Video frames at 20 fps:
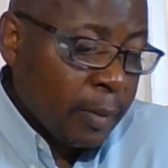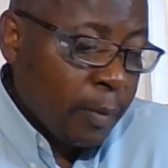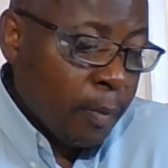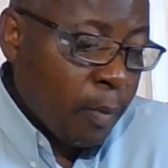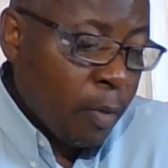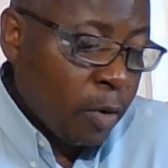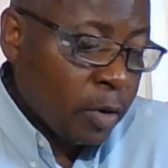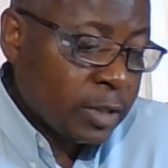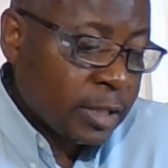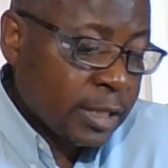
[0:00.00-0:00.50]

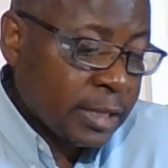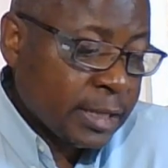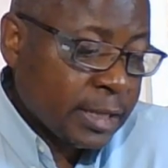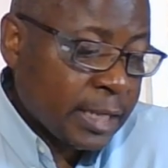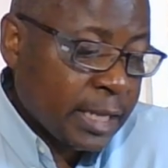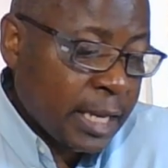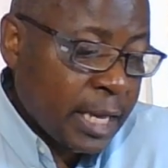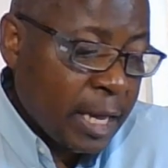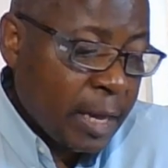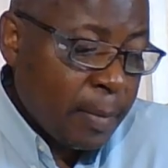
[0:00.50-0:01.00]
moses
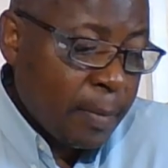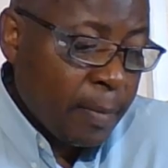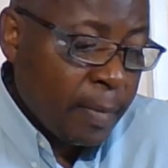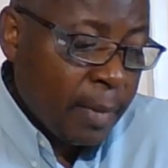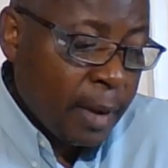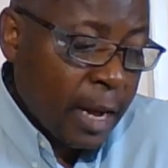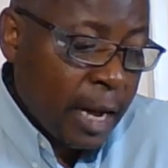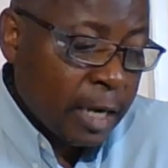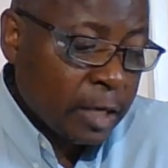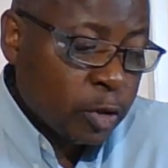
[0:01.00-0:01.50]

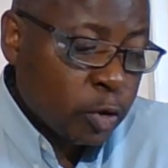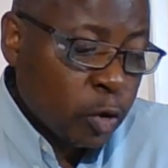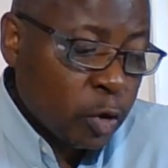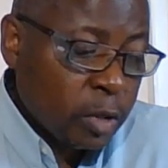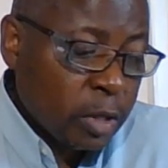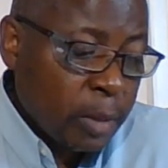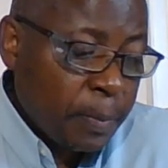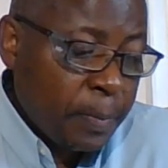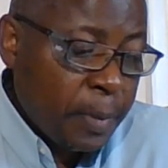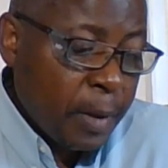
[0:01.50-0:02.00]
came and
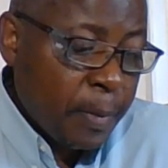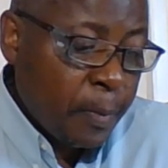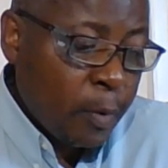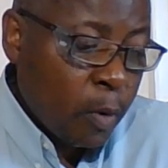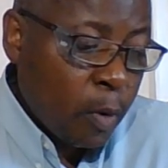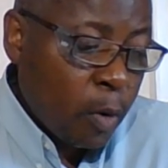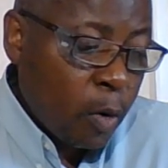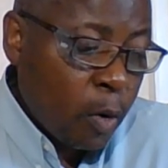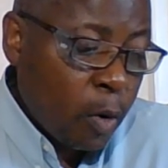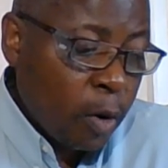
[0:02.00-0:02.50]
told the
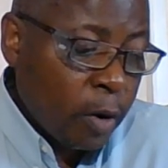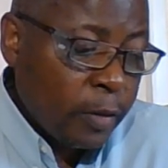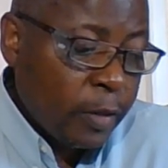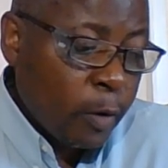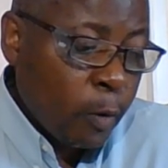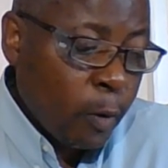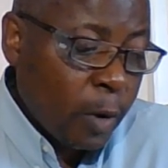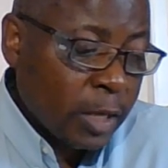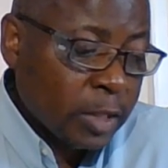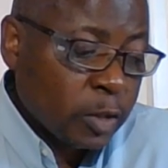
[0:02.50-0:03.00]
people all
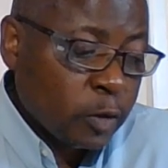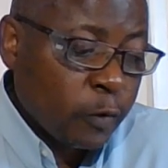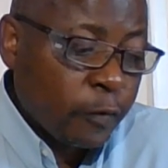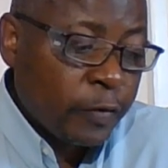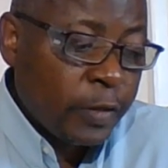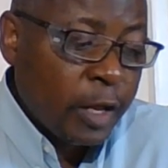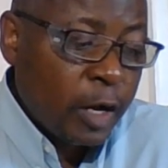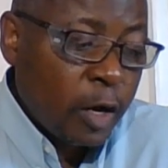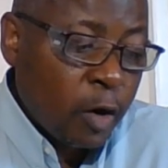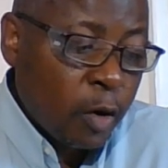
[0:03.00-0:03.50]
the words
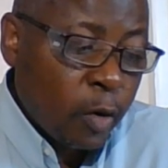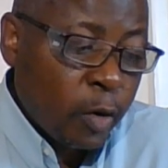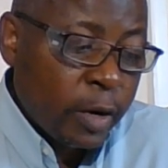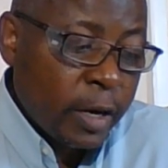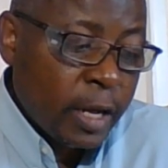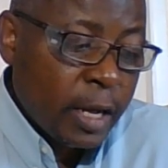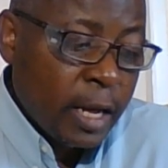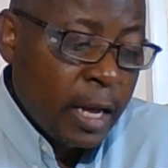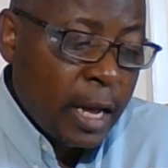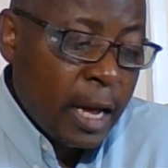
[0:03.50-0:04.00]
of the
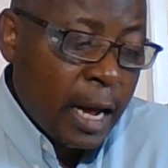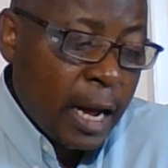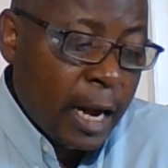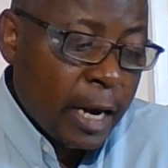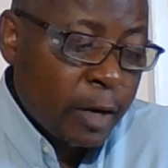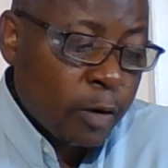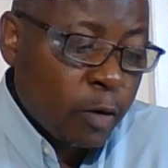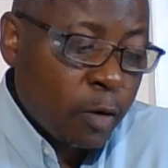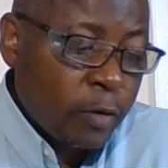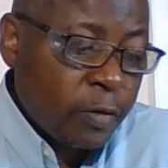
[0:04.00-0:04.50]
lord
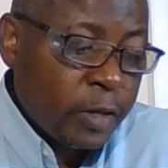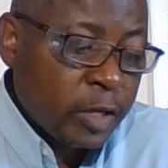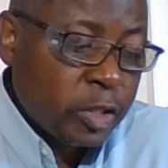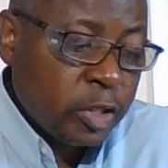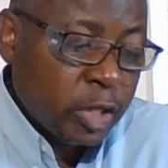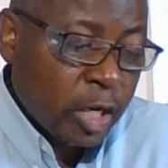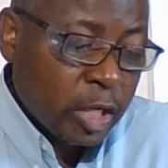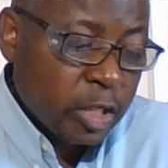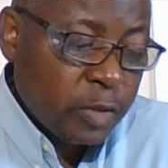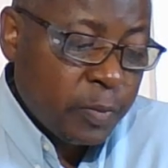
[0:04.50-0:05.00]
and all the
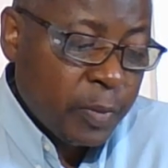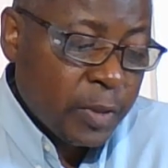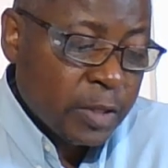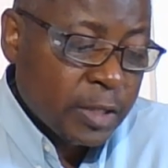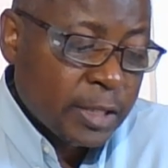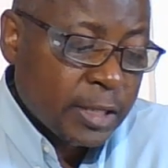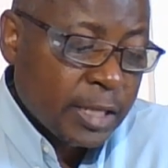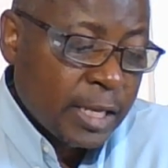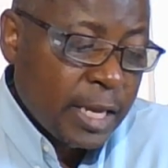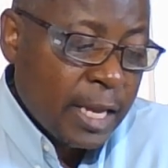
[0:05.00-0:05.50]

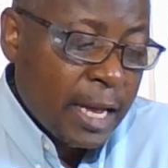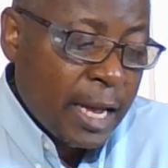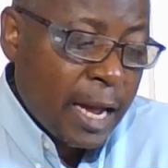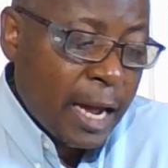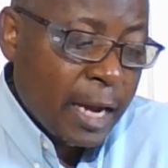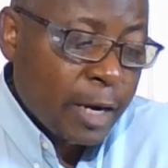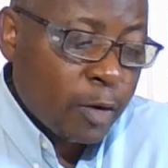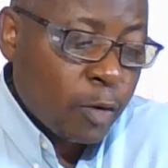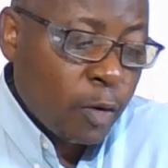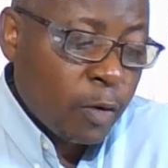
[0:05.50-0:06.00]
judgments
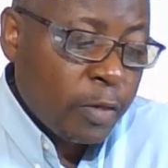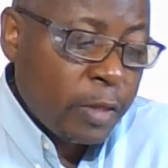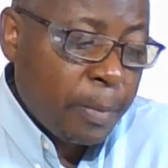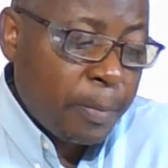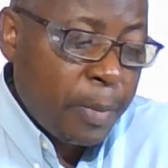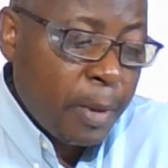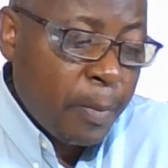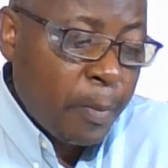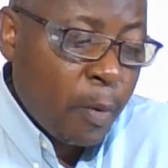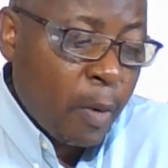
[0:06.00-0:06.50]
and all the
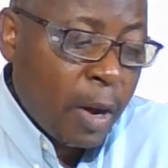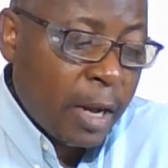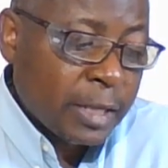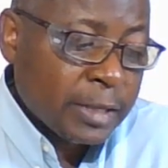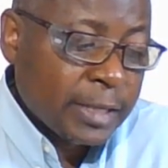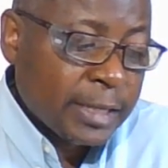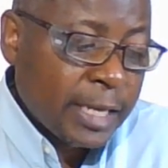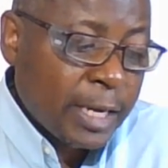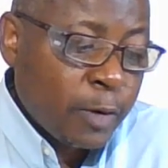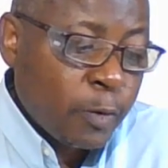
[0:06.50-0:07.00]
people
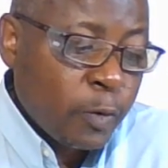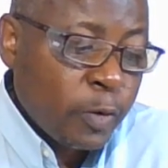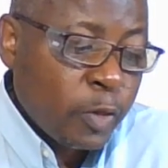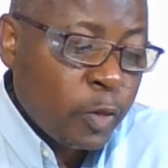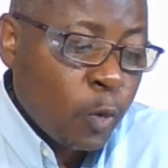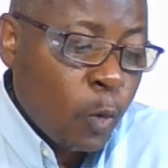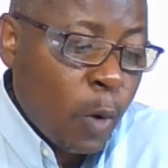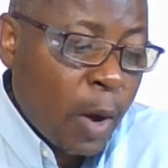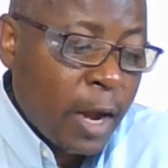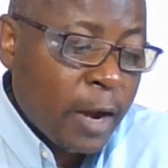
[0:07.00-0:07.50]
answered
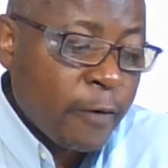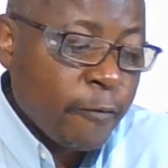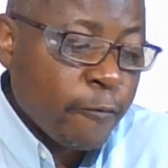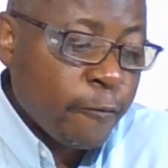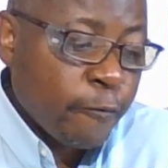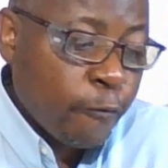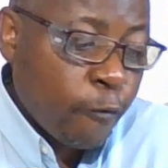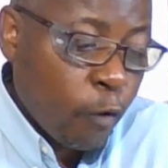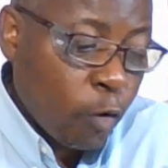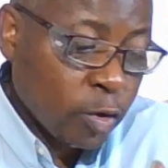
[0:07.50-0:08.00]
with one
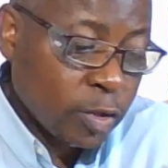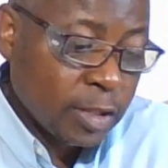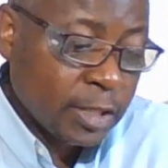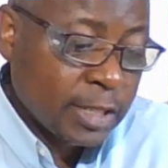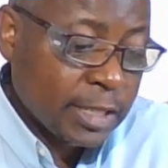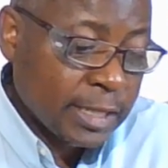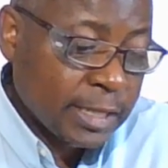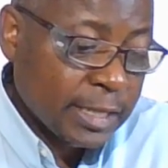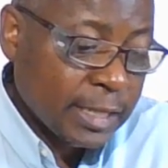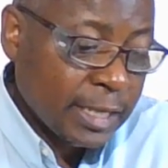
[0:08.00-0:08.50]

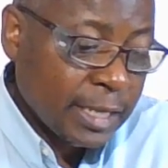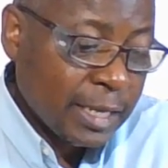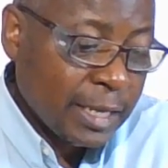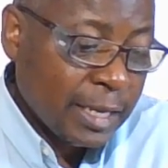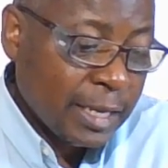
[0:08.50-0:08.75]
voice